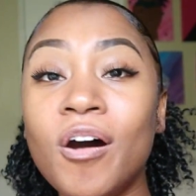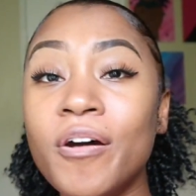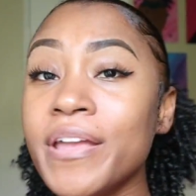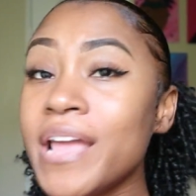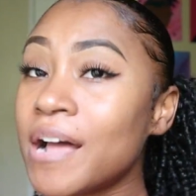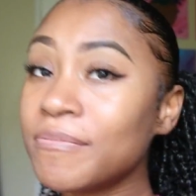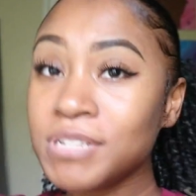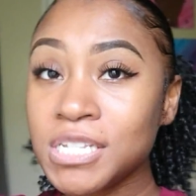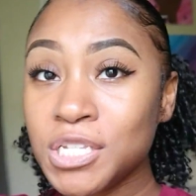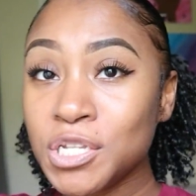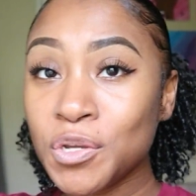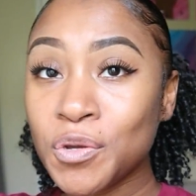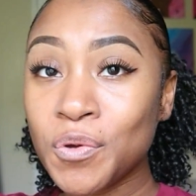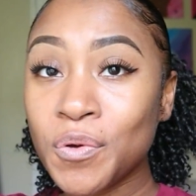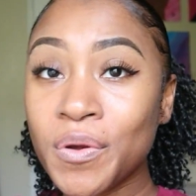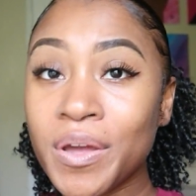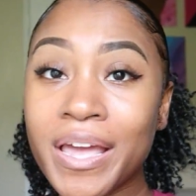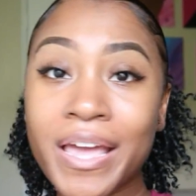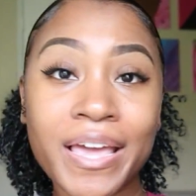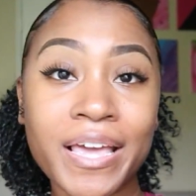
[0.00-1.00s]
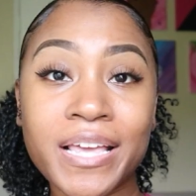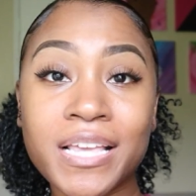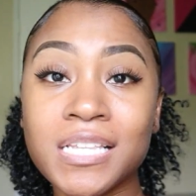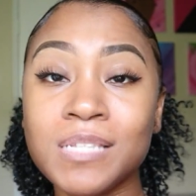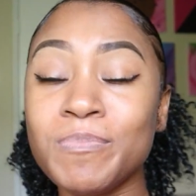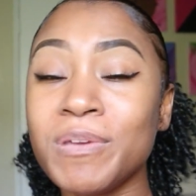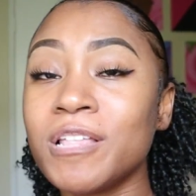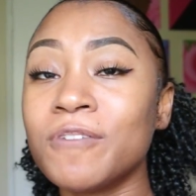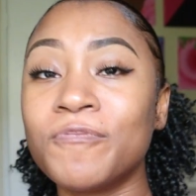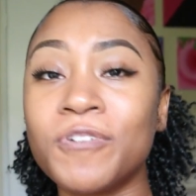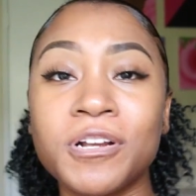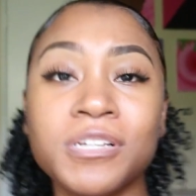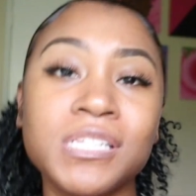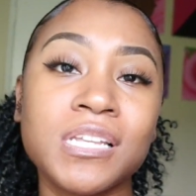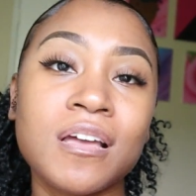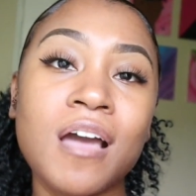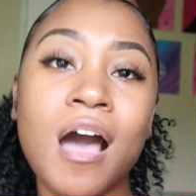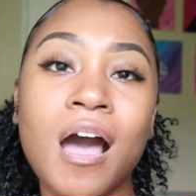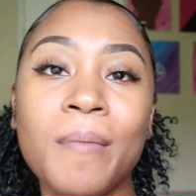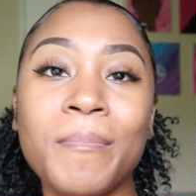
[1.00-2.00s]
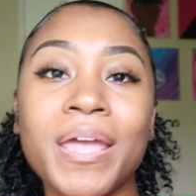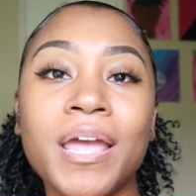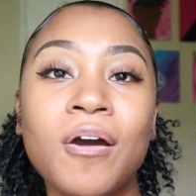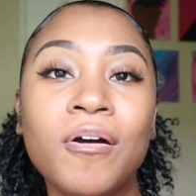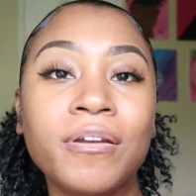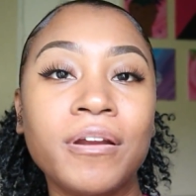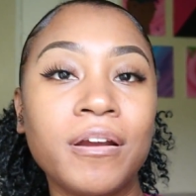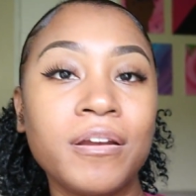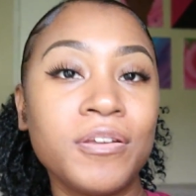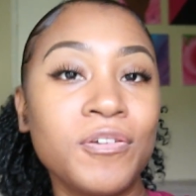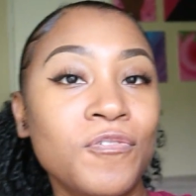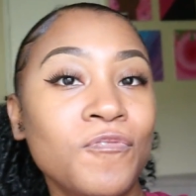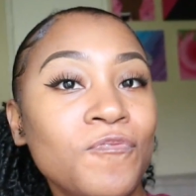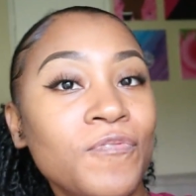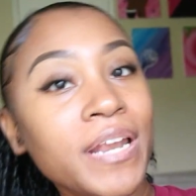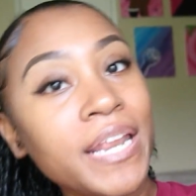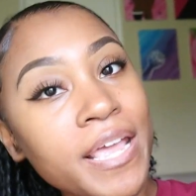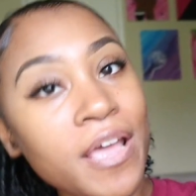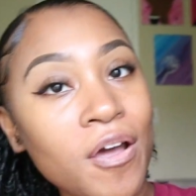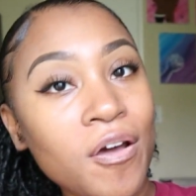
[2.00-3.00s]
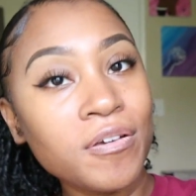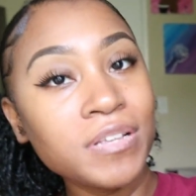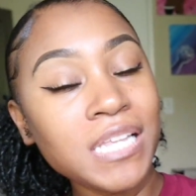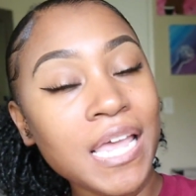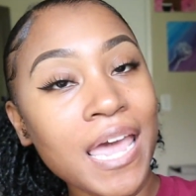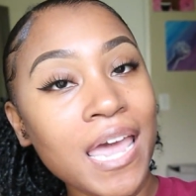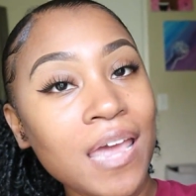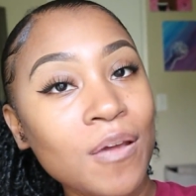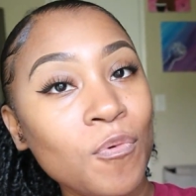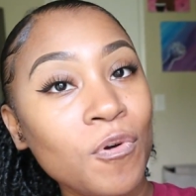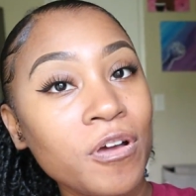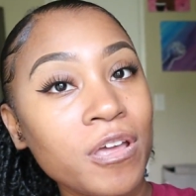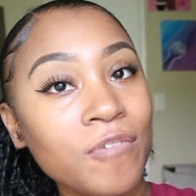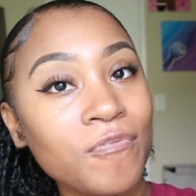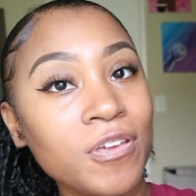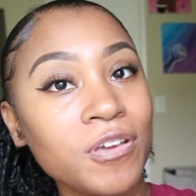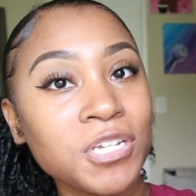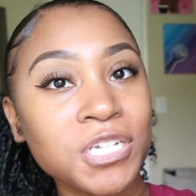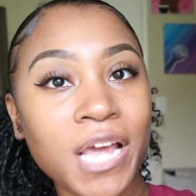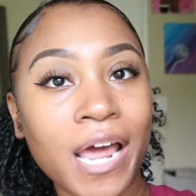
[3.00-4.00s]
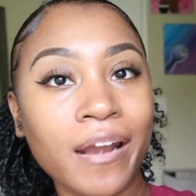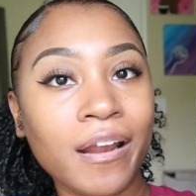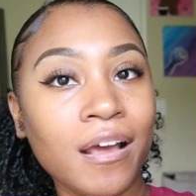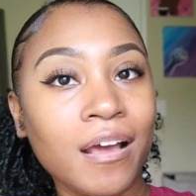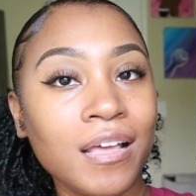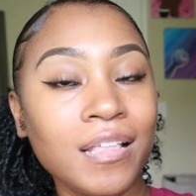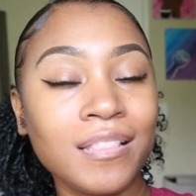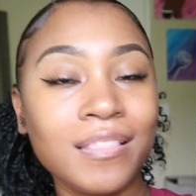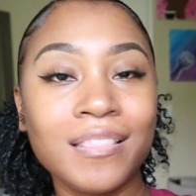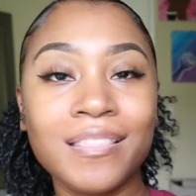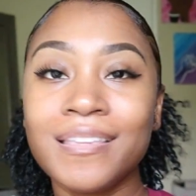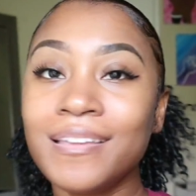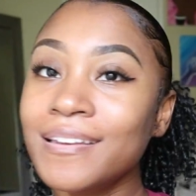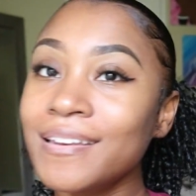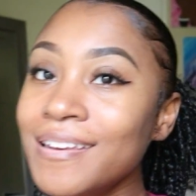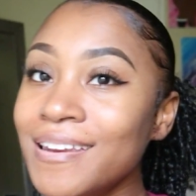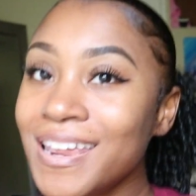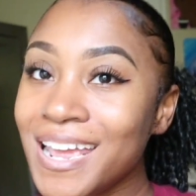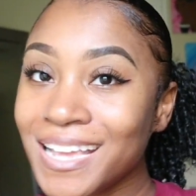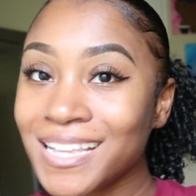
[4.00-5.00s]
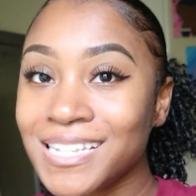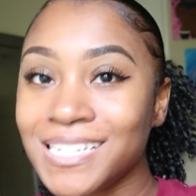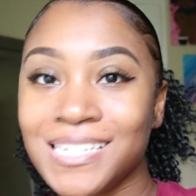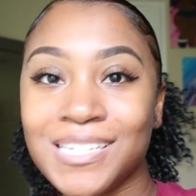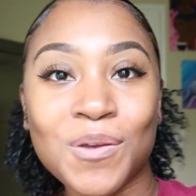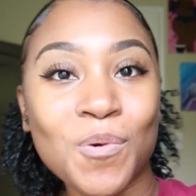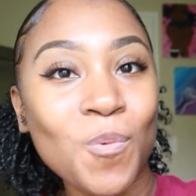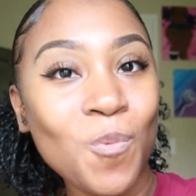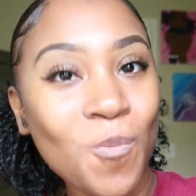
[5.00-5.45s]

All you have to do is be the first to comment on our new videos and we'll give you a shout out in the next